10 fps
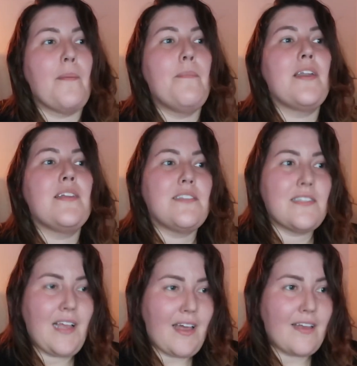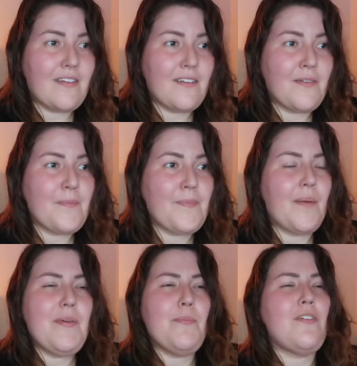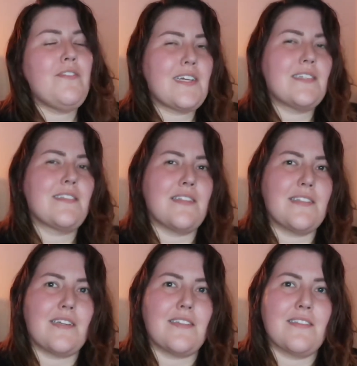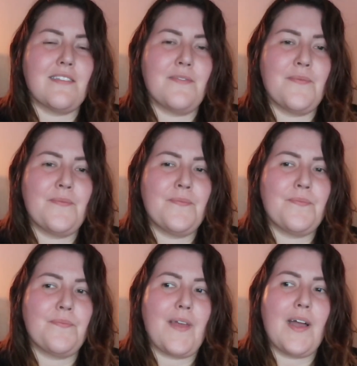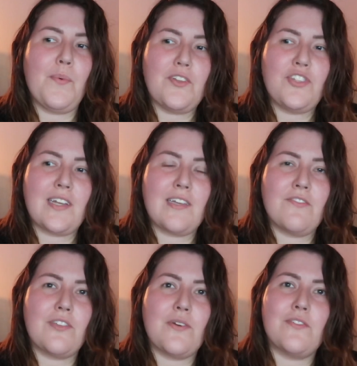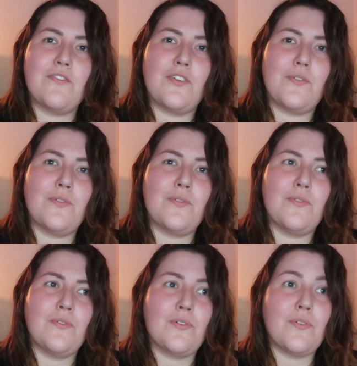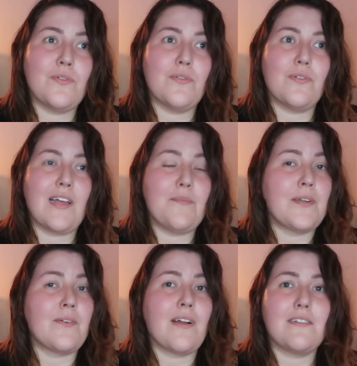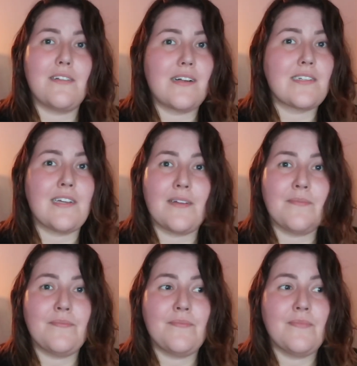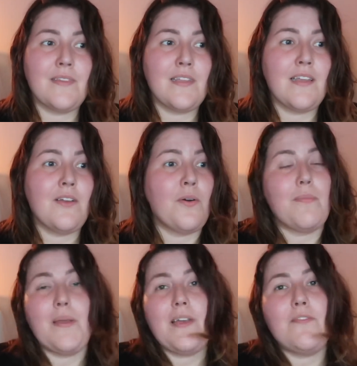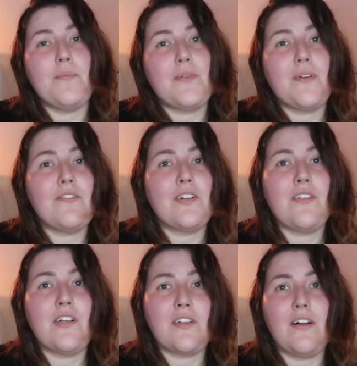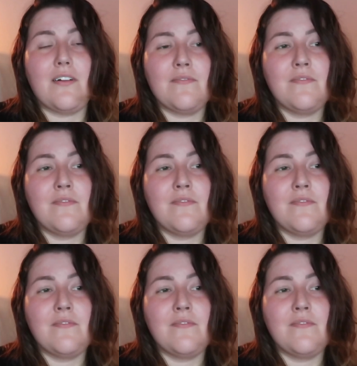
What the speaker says: but instead a bit more of like a census. I want to check in for those of you who have been around a long time, or maybe haven't been around very long at all.